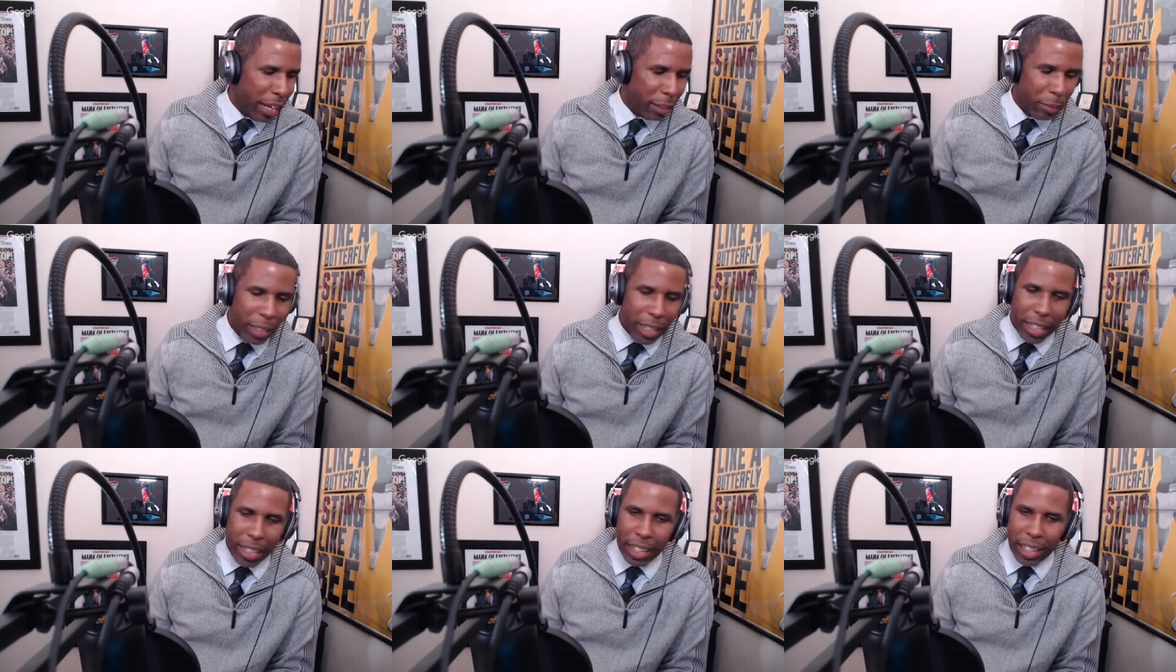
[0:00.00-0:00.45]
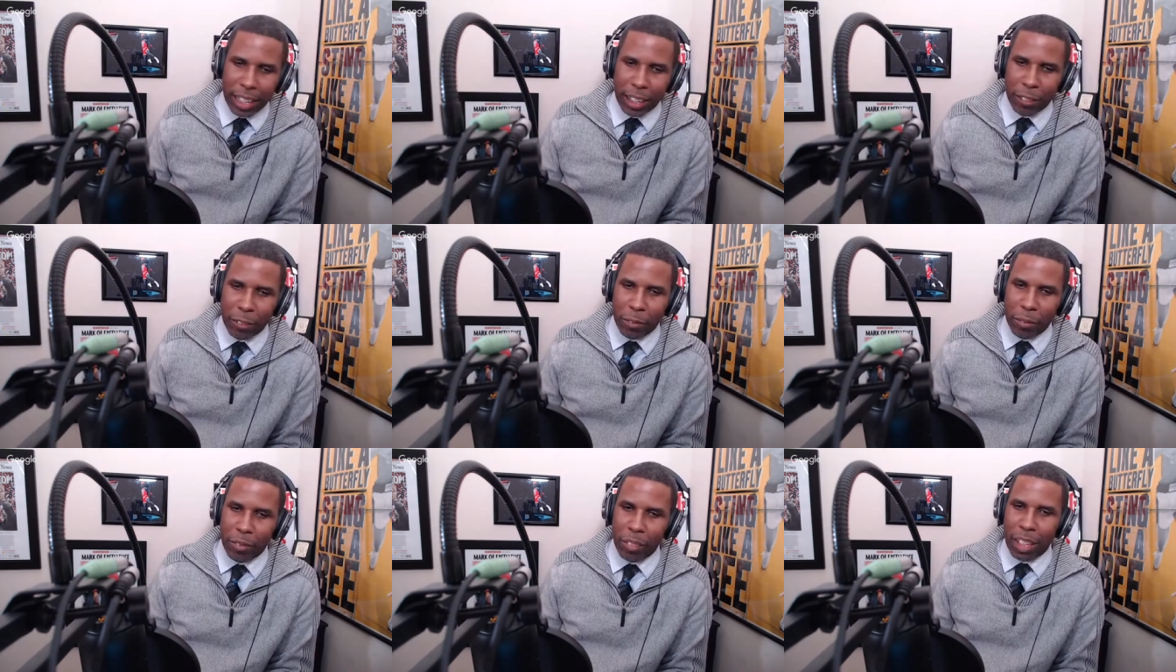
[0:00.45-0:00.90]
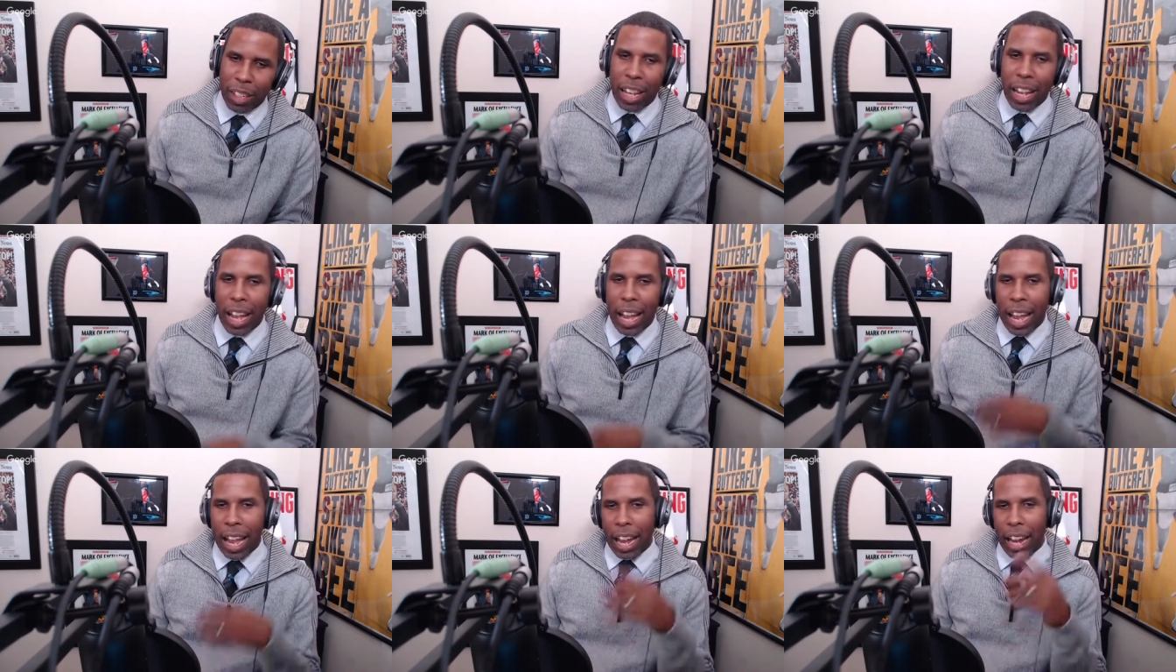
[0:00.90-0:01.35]
man.
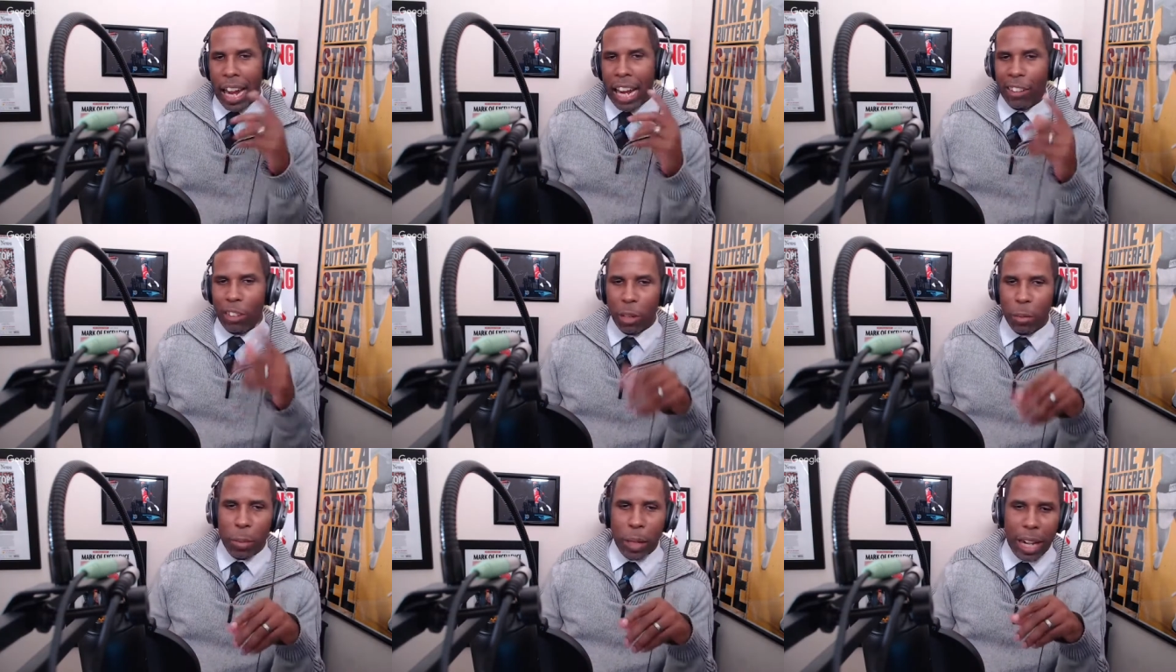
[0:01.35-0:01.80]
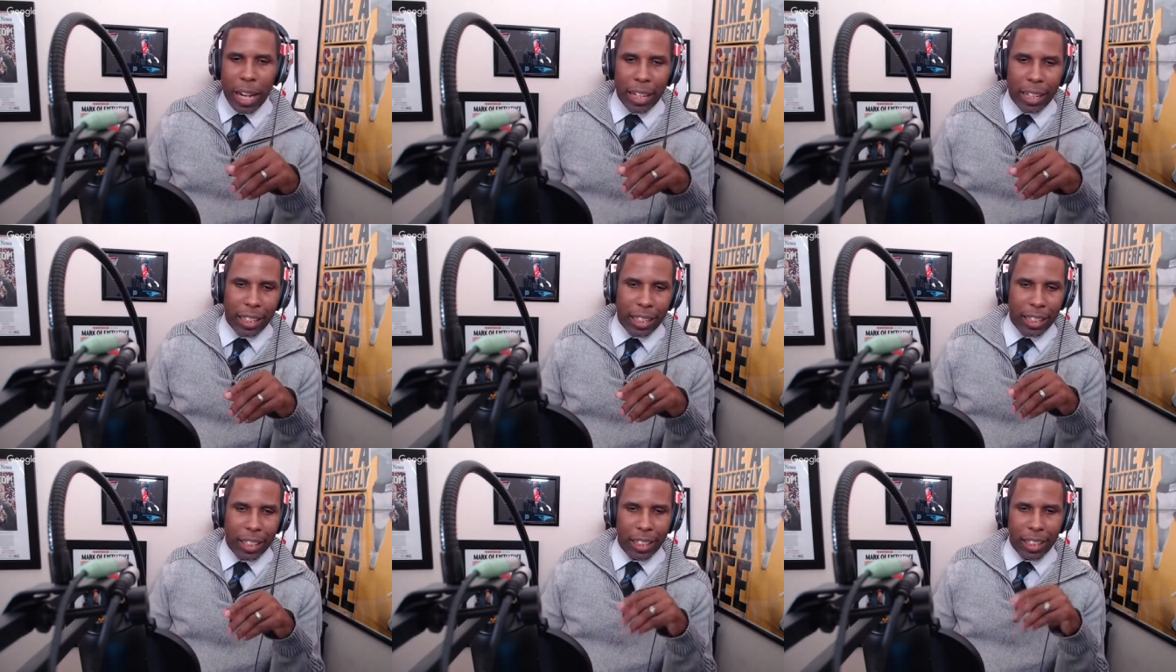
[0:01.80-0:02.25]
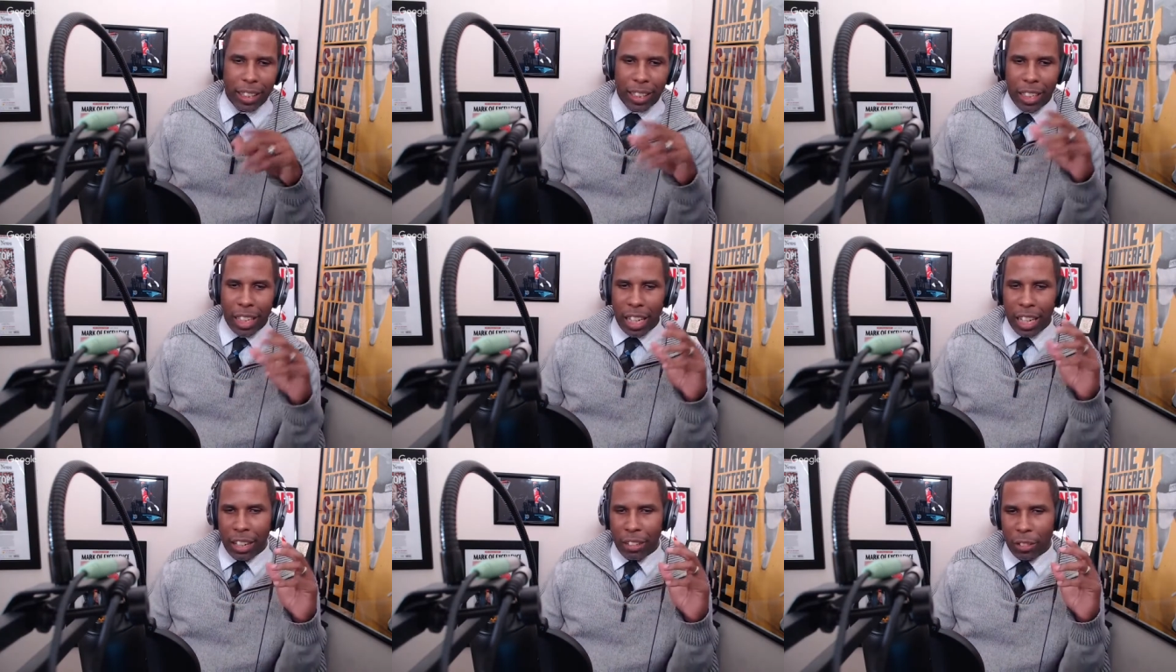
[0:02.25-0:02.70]
Hey, everybody,
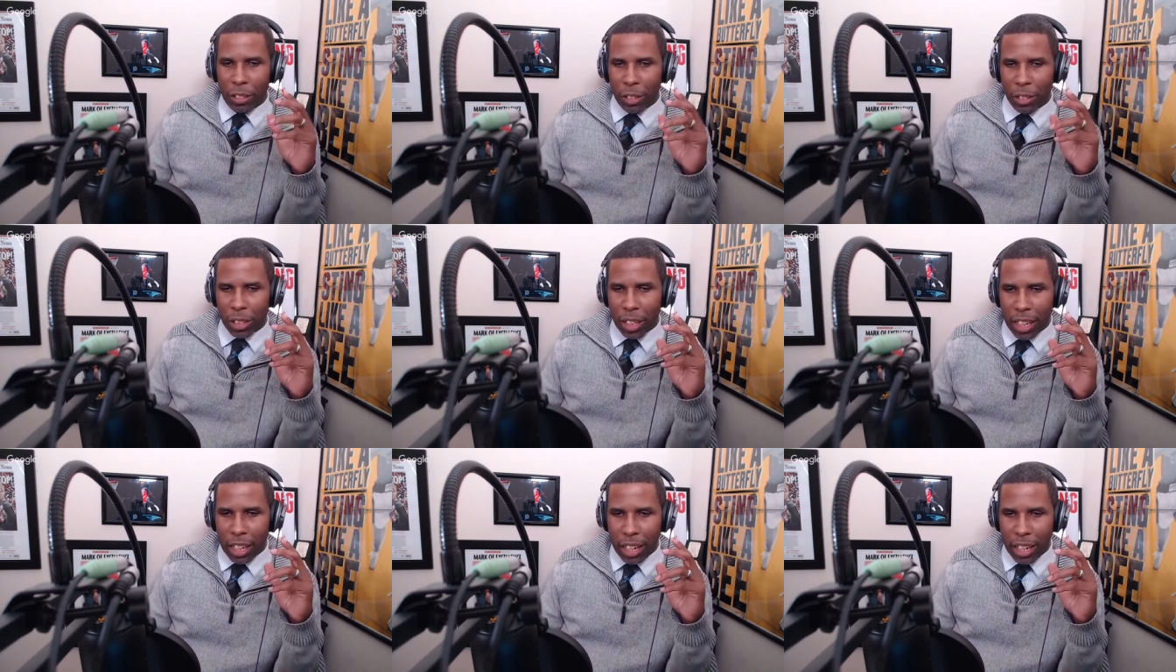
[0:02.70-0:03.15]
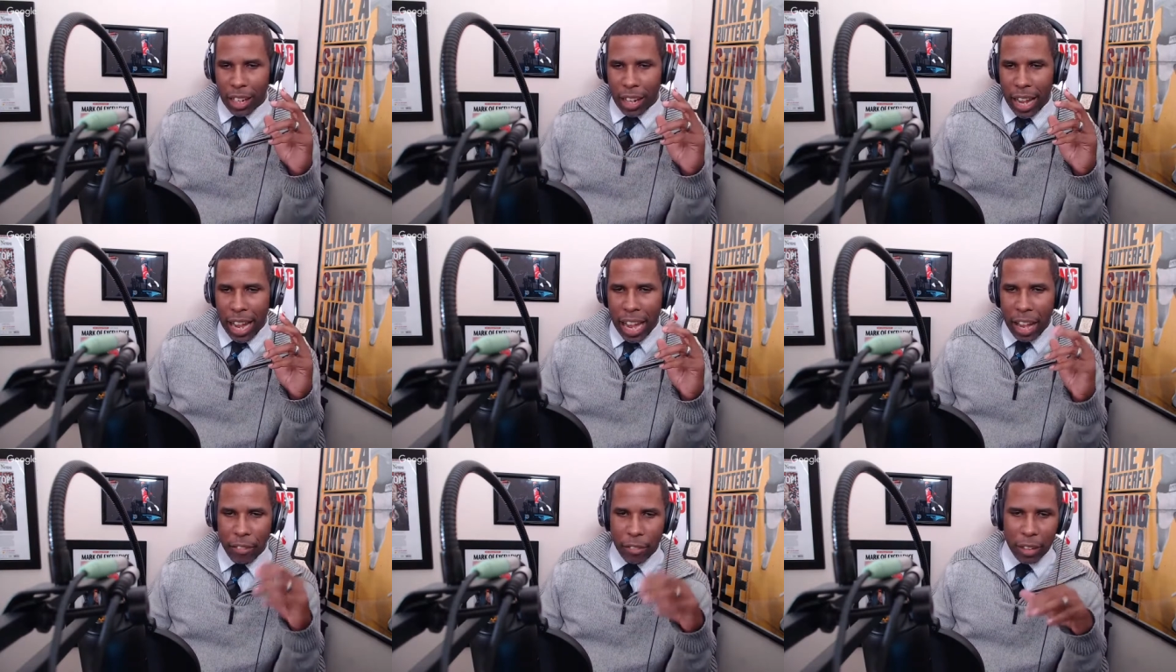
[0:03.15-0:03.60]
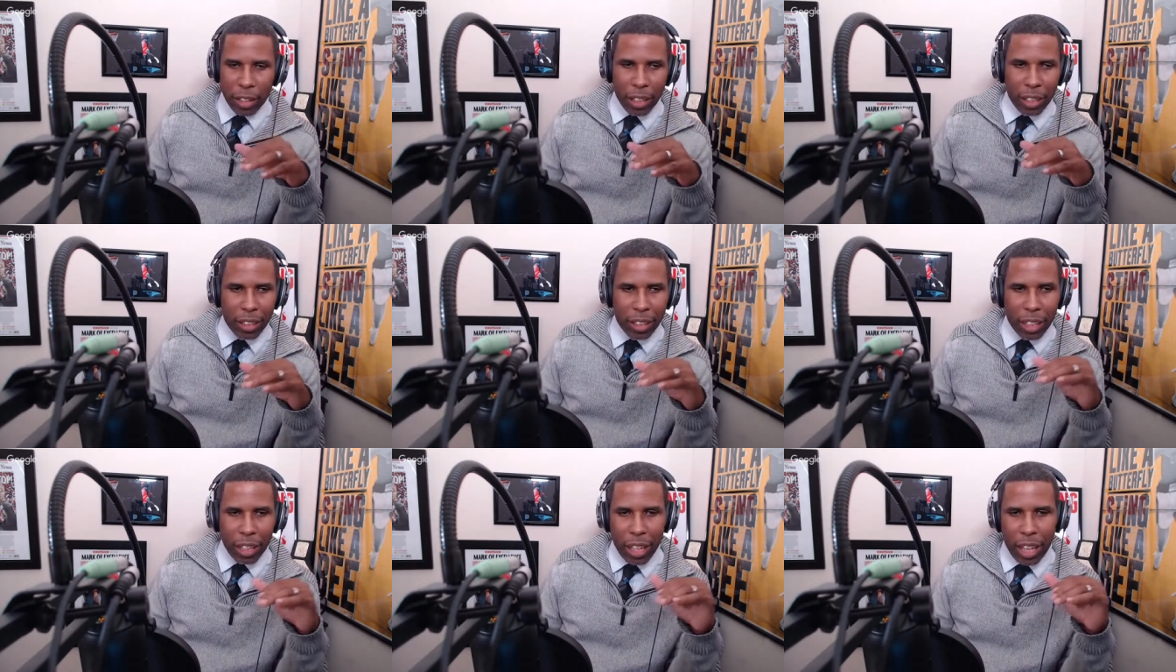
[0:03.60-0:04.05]
if you haven't,